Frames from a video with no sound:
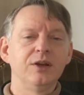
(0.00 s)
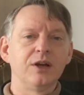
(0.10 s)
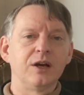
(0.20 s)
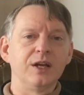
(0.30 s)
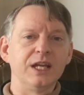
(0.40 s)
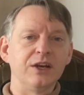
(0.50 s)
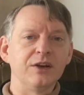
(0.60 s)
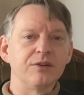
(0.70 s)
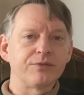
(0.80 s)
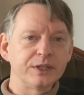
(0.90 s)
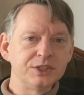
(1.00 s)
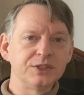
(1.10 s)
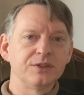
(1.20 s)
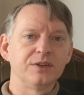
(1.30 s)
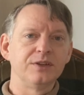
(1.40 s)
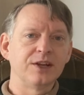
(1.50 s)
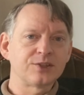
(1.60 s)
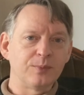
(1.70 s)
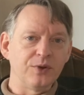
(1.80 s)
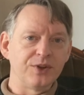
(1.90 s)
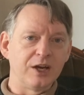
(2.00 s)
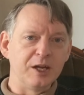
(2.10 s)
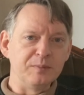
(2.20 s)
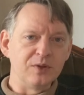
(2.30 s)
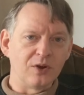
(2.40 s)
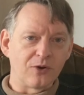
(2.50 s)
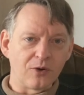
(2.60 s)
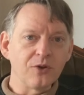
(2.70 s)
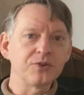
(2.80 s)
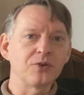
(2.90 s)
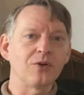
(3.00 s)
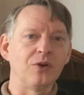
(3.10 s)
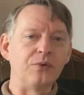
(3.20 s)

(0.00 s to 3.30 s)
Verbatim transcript: uh, in French decimal time, or also called